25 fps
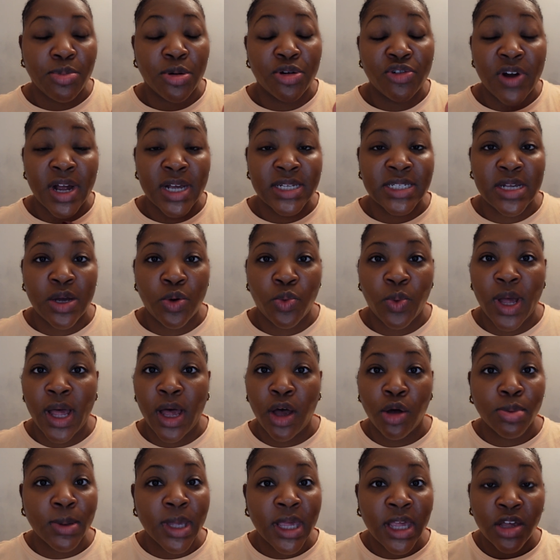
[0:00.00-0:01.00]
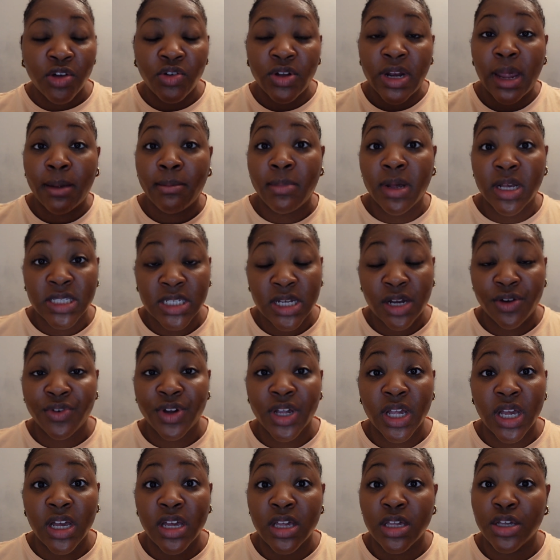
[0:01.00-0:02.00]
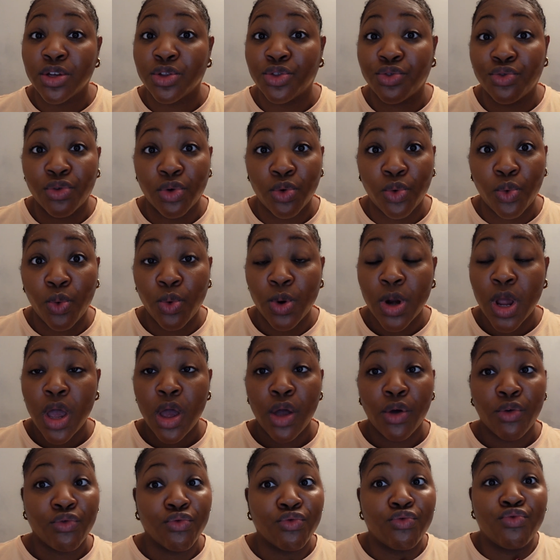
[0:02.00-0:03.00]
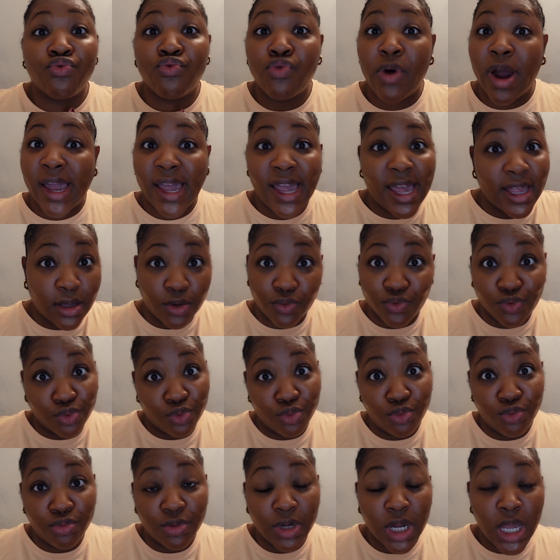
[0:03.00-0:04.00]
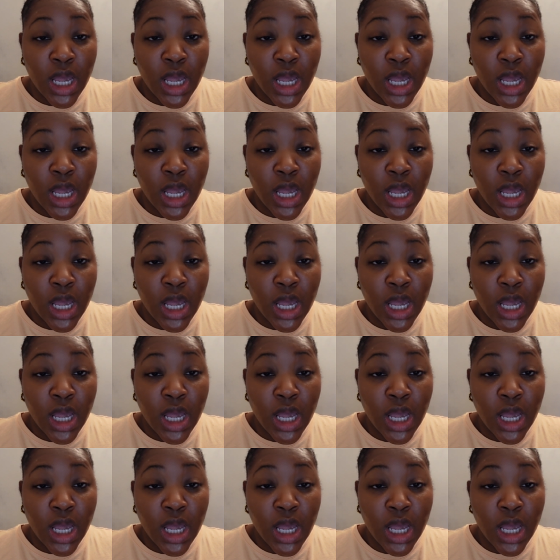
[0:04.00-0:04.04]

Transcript: Peroxide will help kill that bacteria in your throat right at the root.